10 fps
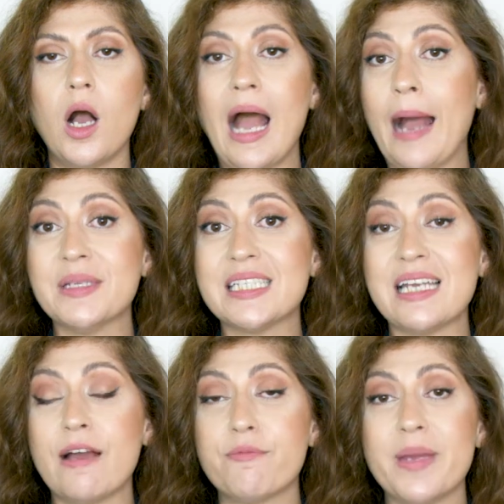
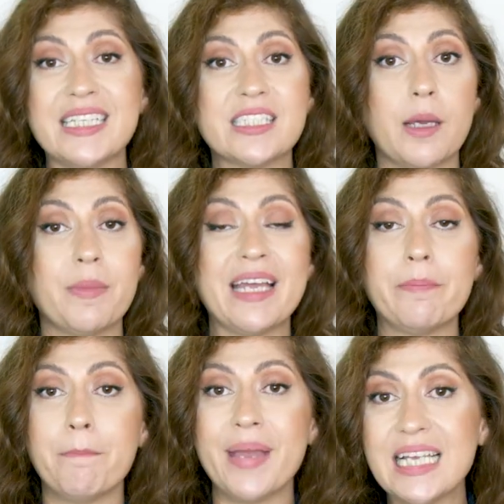Amazon have made some
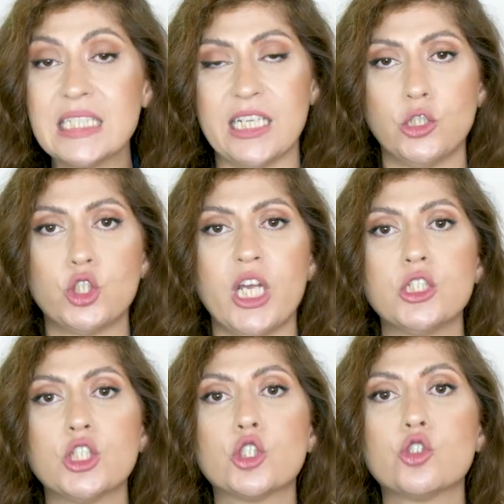amazing
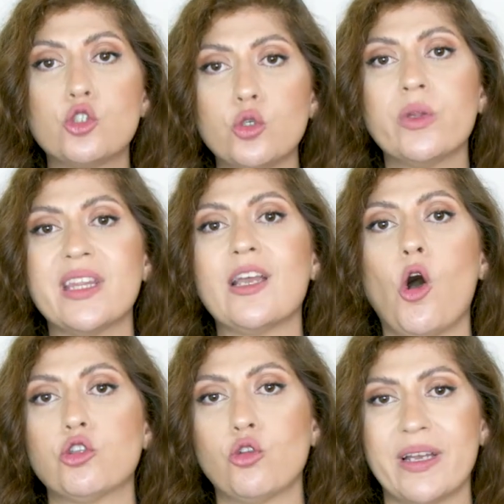changes to the
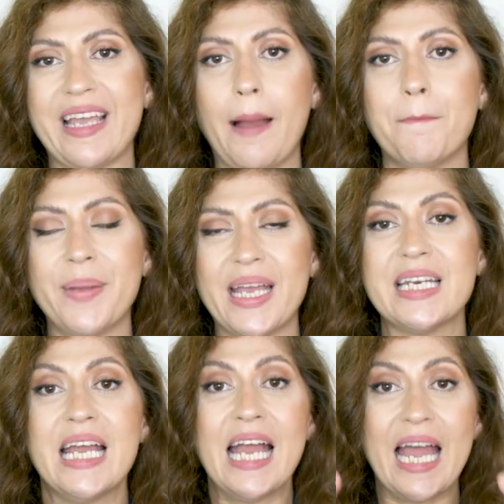auto
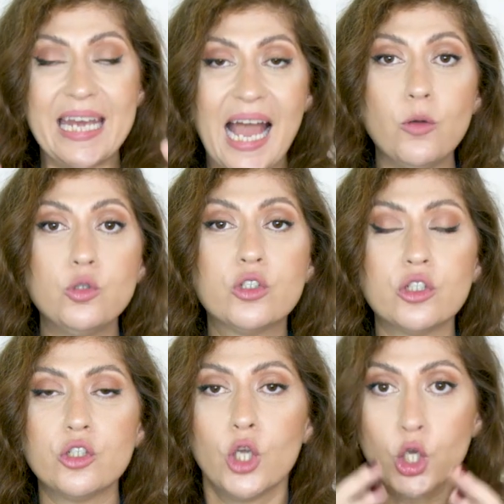campaign and how you
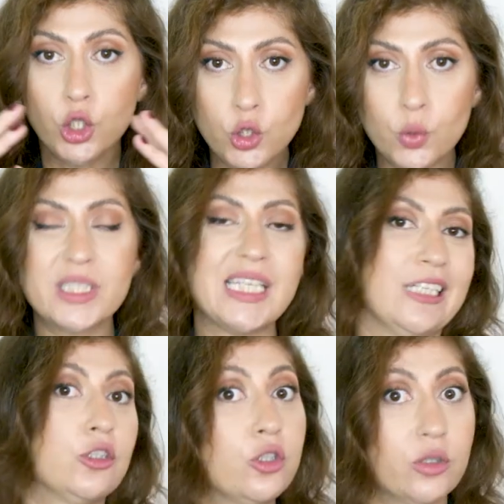can use
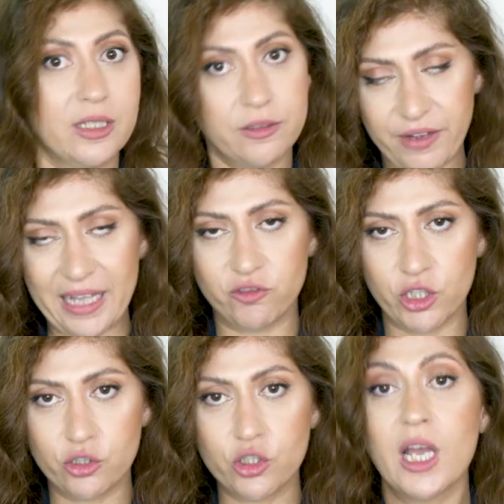that to your
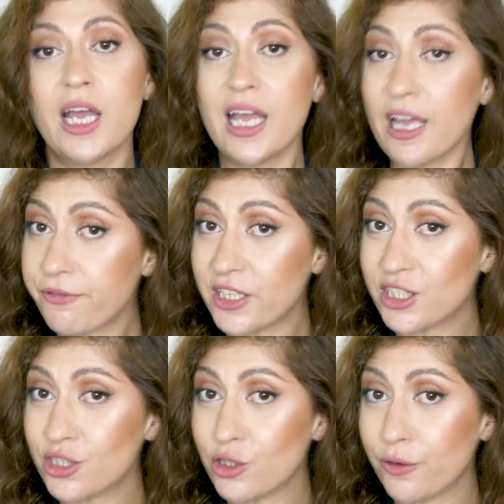advantage, if
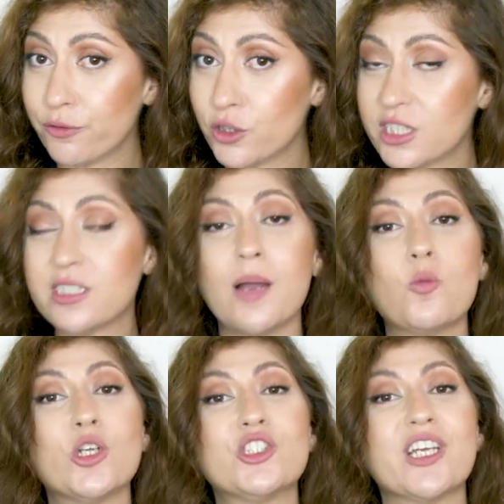this is your first time
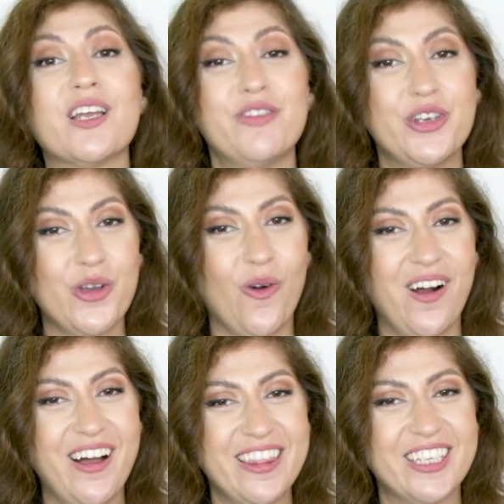watching a video
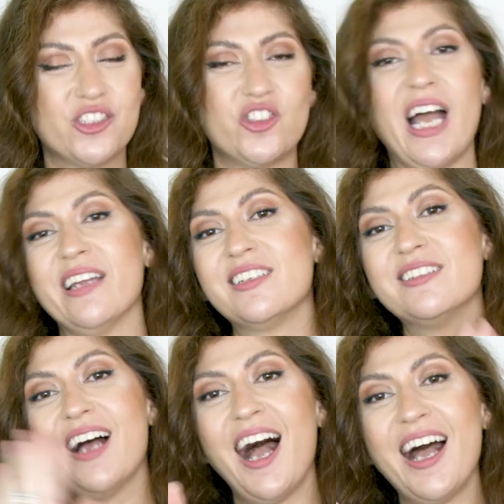on this
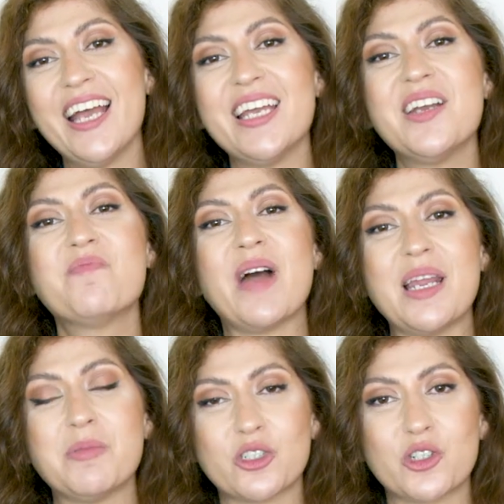channel, hi, my
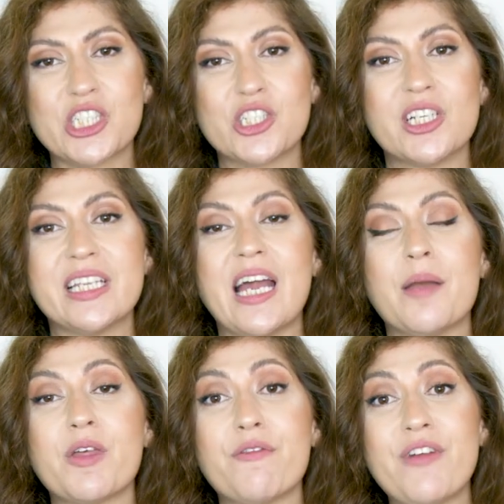name is Crystal and
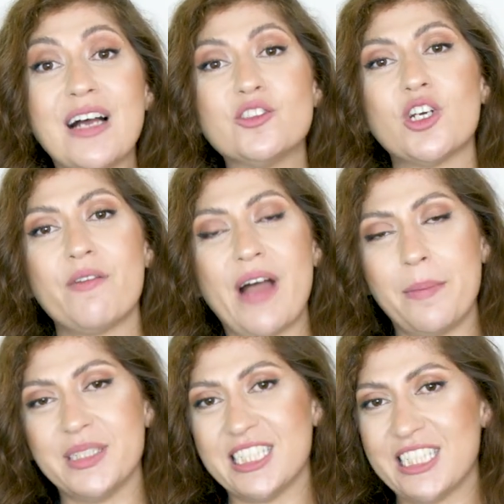I'm the founder of
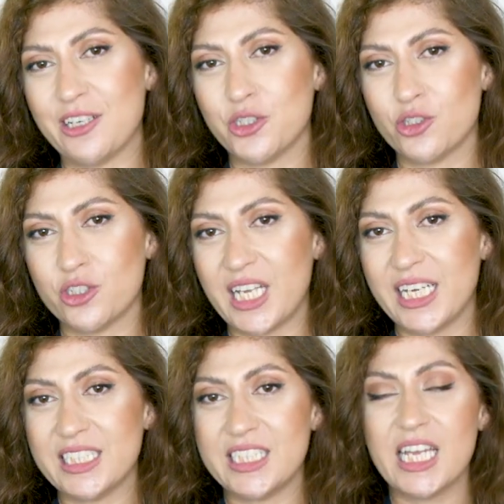Amazon Sellers
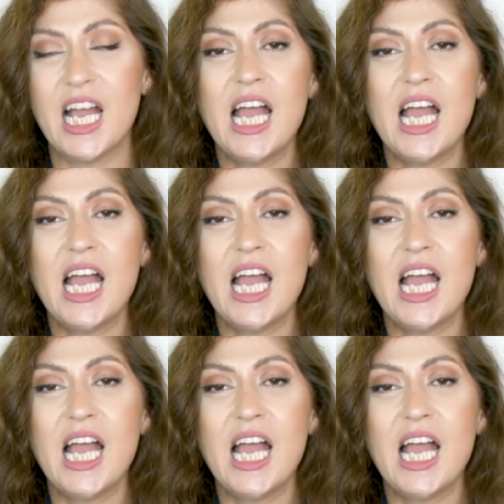Society.